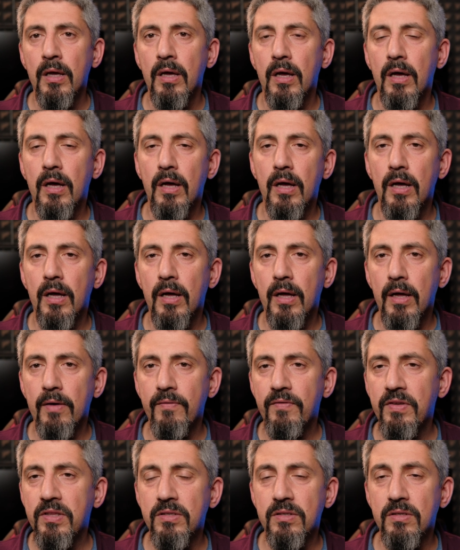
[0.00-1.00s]

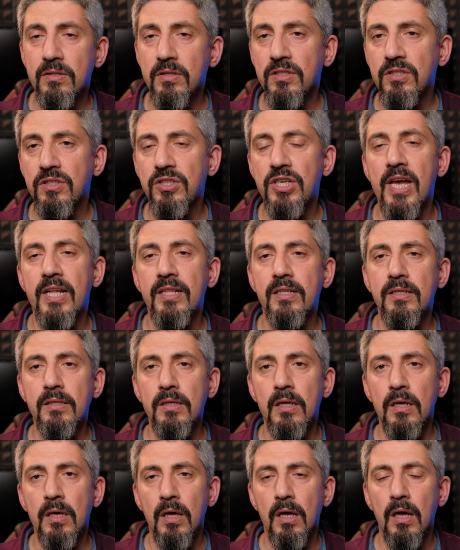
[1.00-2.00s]
videos on this
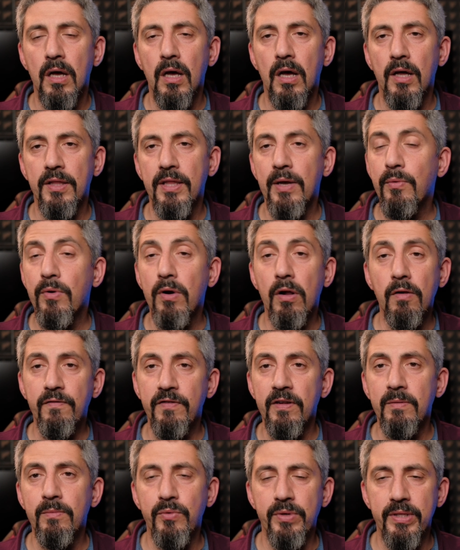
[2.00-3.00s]
channel, they were all
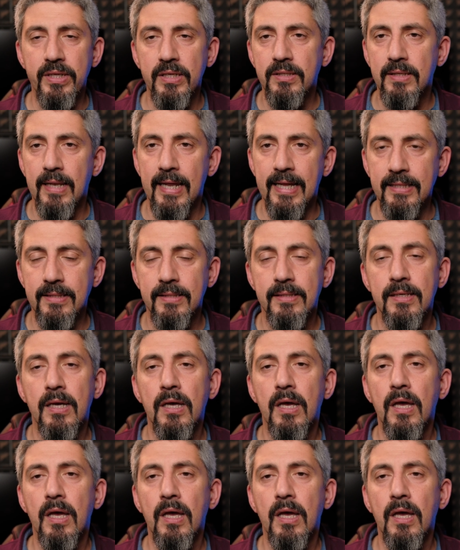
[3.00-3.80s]
filmed with this lens.